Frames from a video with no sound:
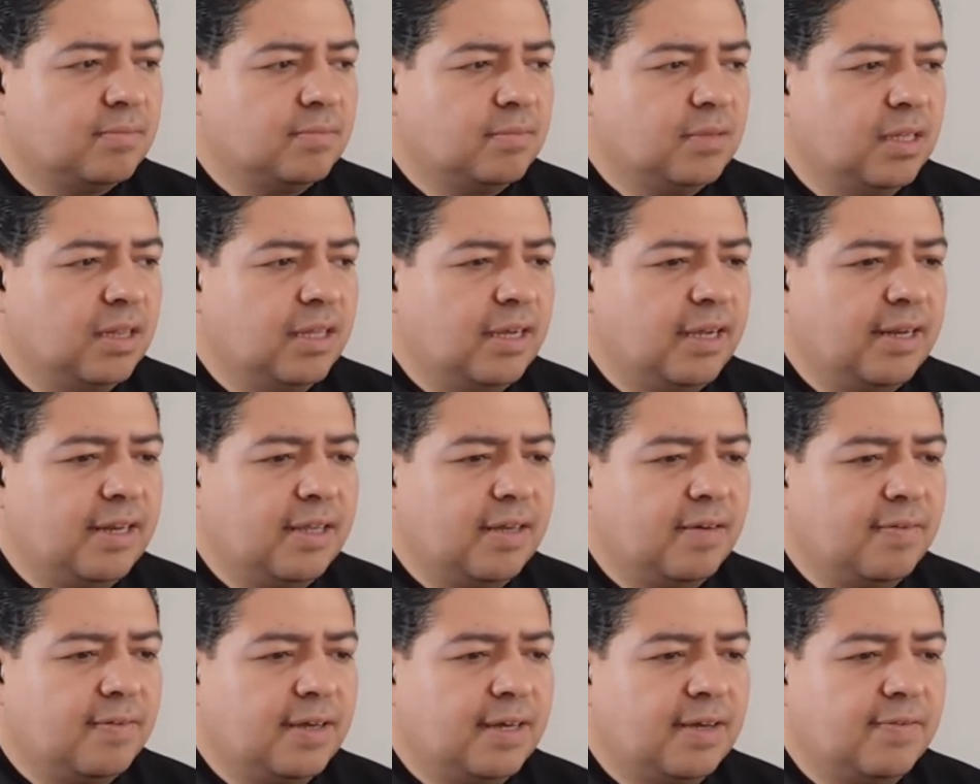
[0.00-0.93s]
The Lady
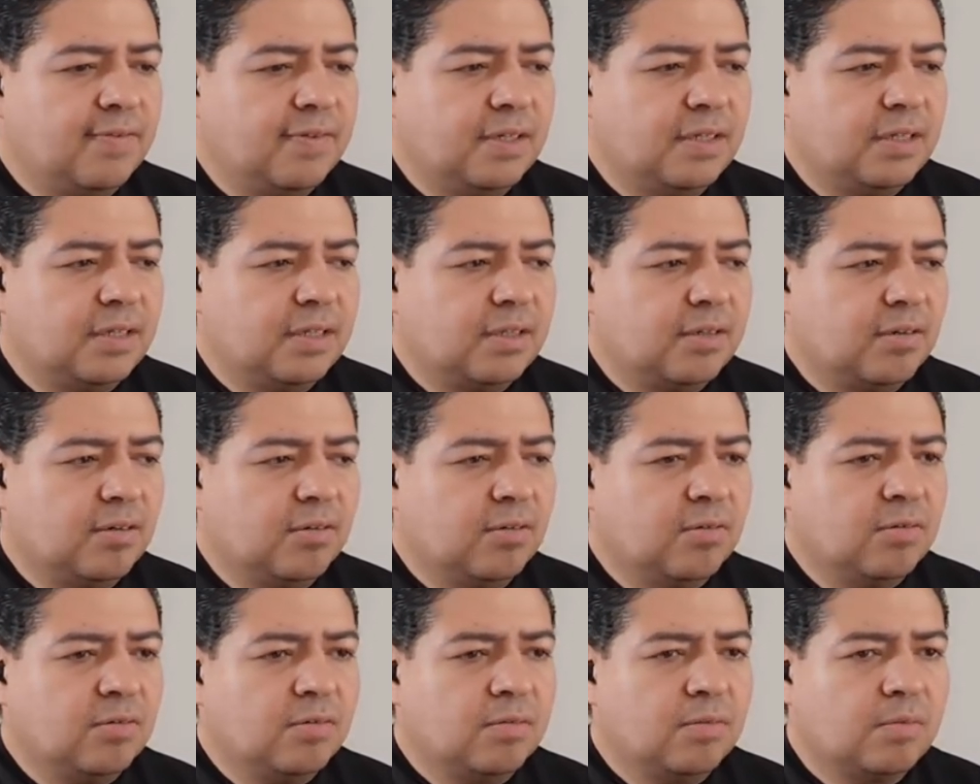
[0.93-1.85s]
of Heaven,
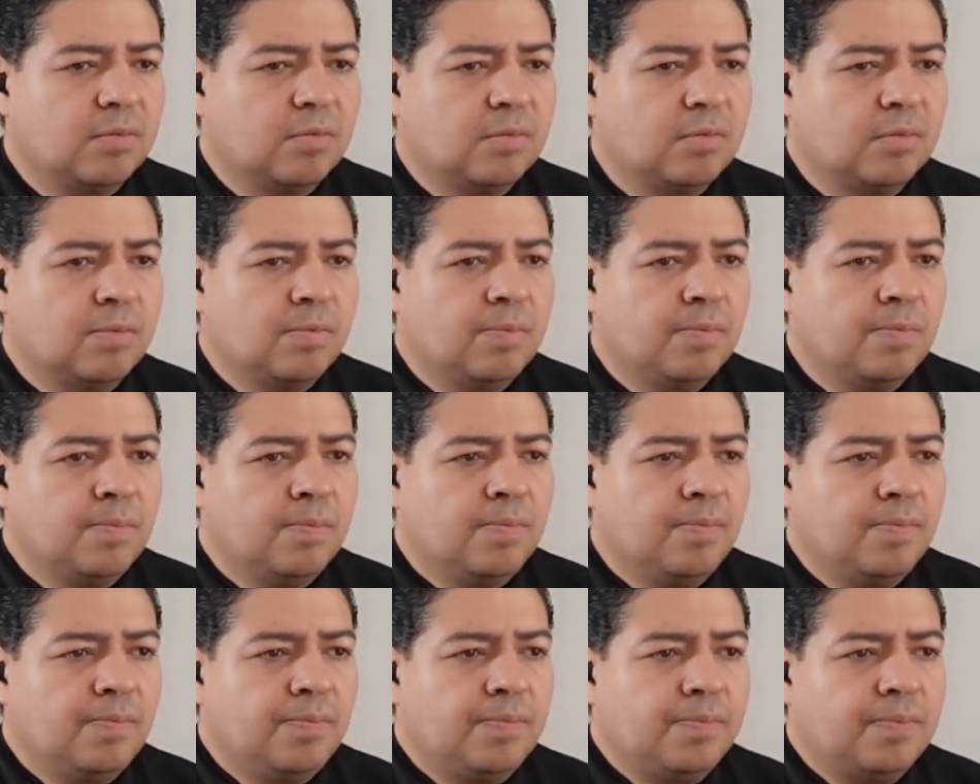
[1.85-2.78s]
so
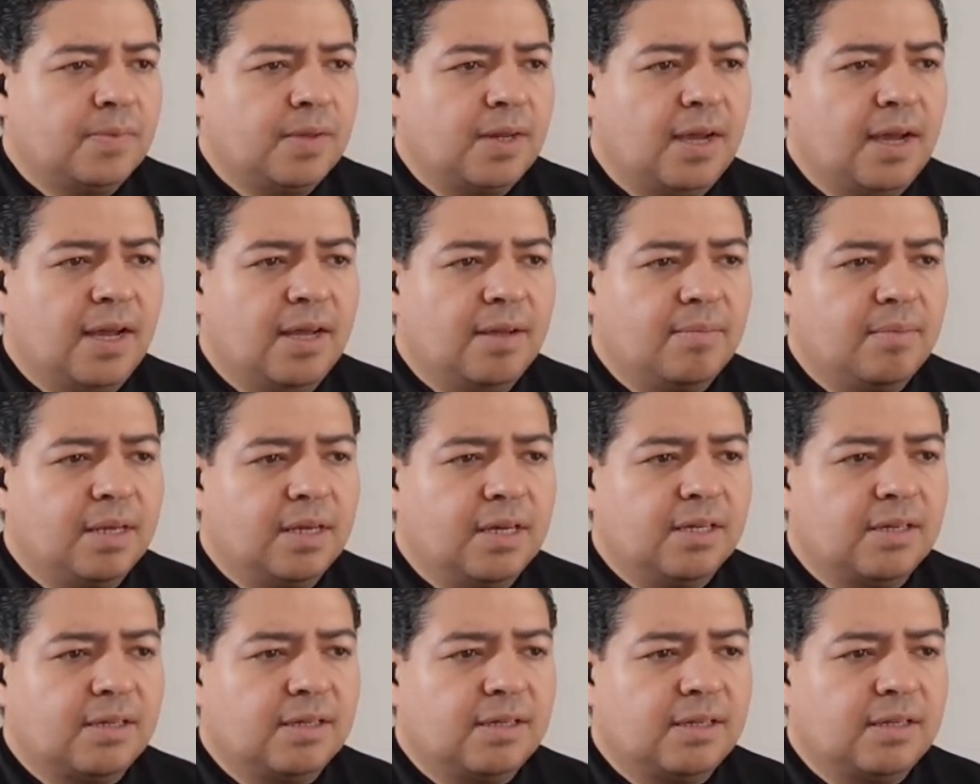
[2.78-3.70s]
I'm
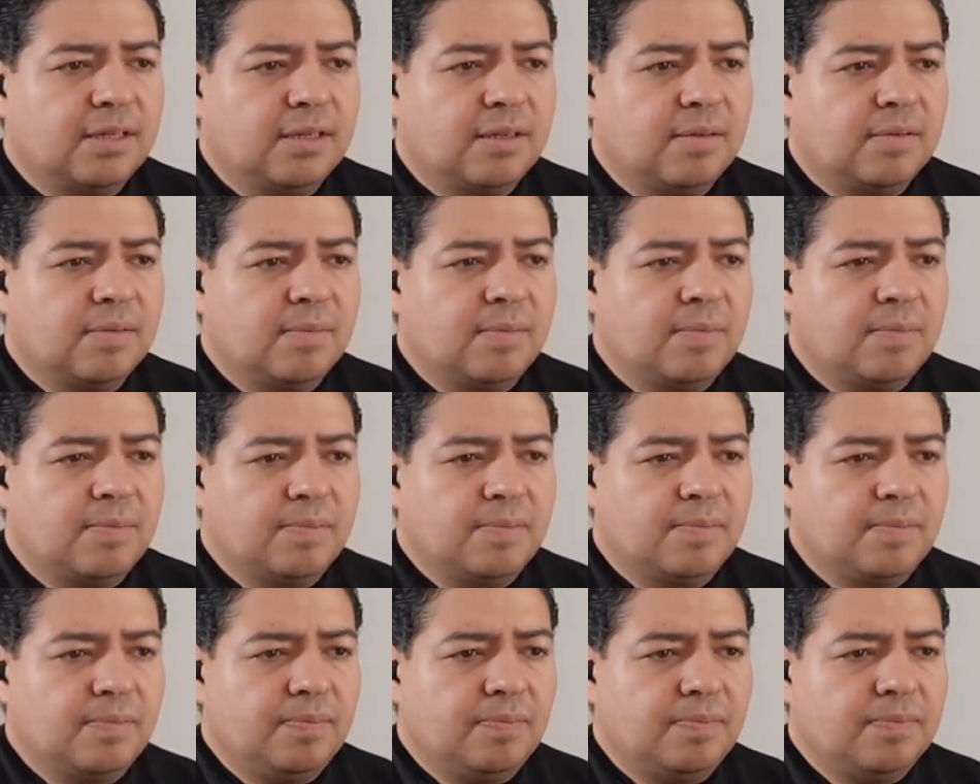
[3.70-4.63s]
guessing
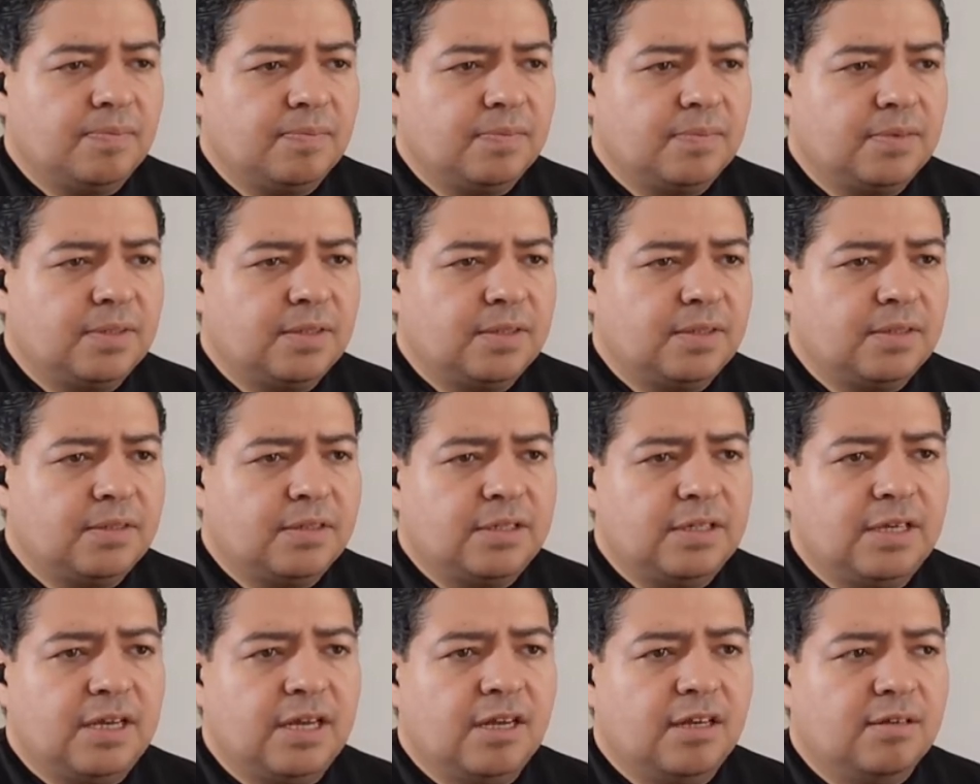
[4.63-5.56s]

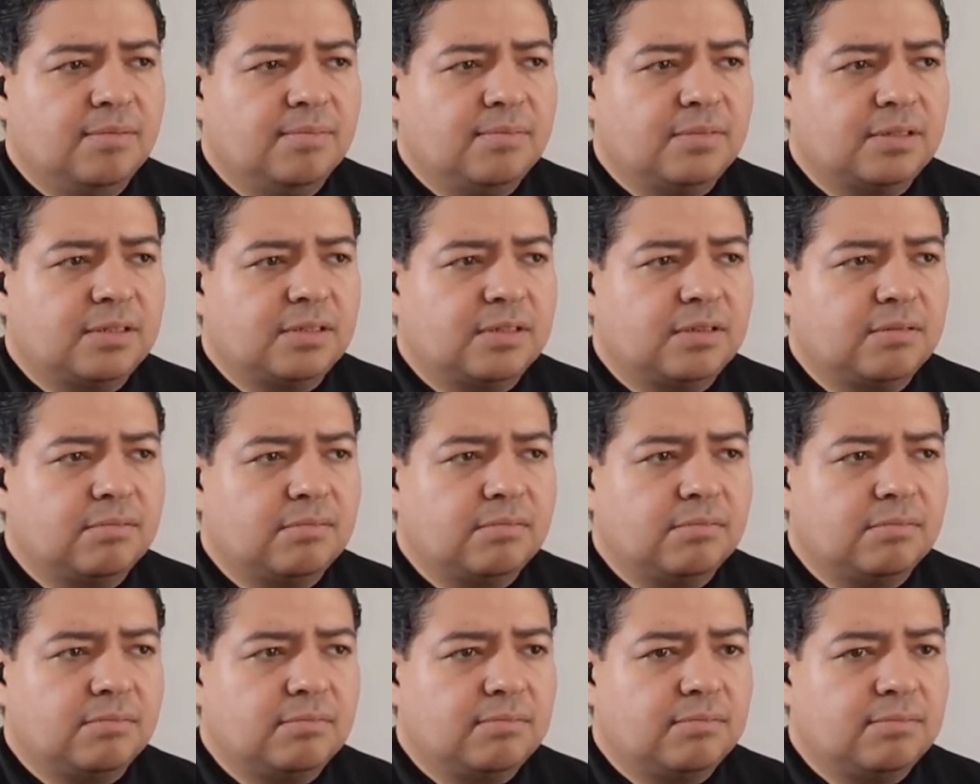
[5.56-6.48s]
she helped
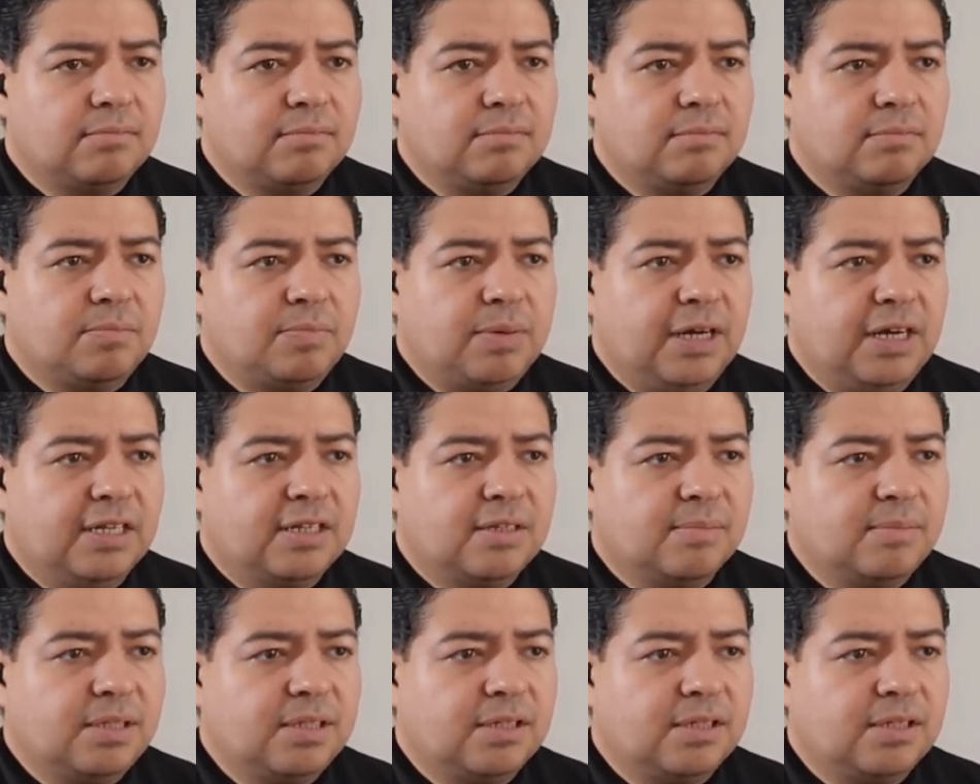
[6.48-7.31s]
possibly